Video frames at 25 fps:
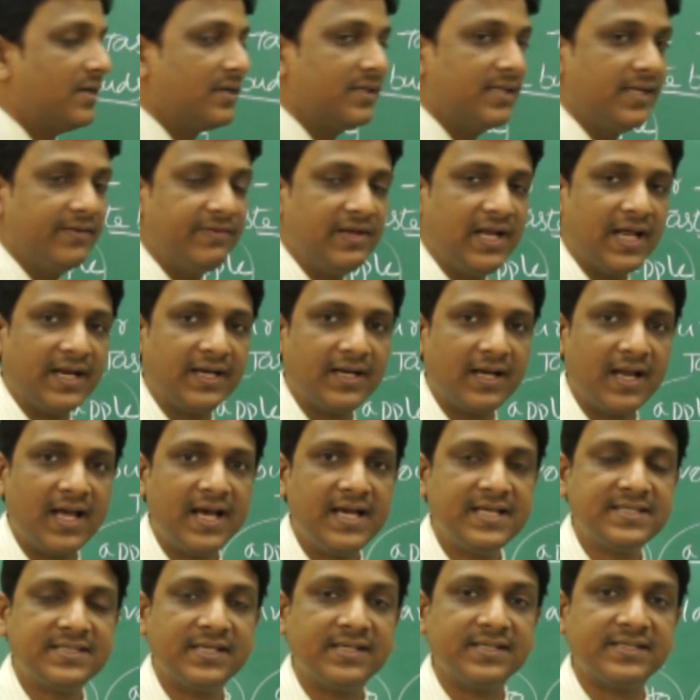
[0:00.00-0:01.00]
they will
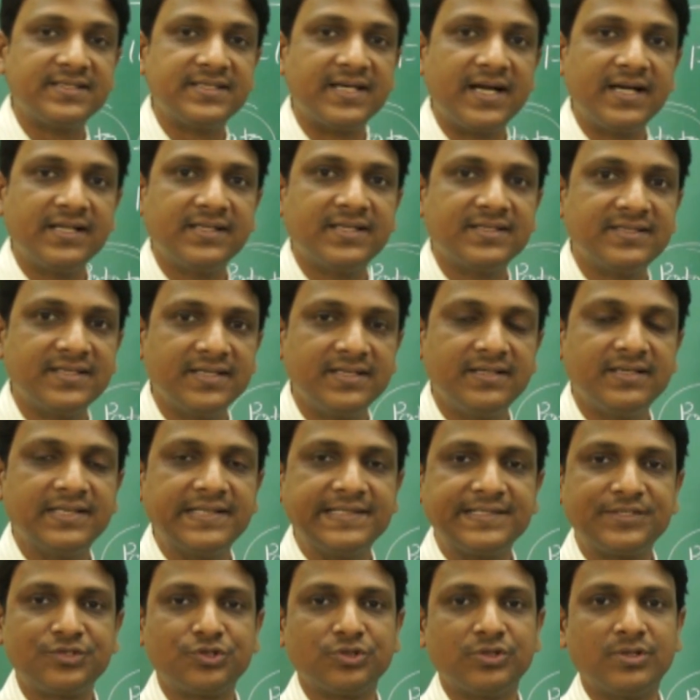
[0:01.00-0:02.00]
analyze and send the
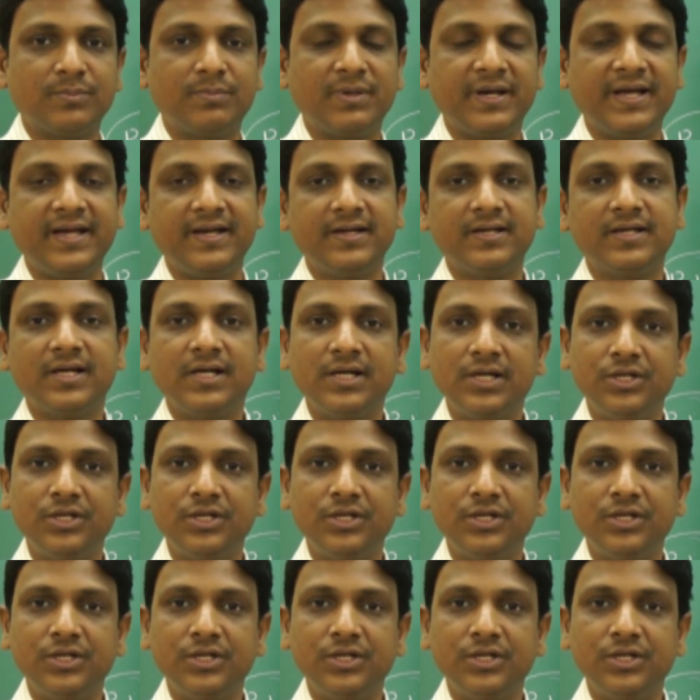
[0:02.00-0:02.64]
signals to the brain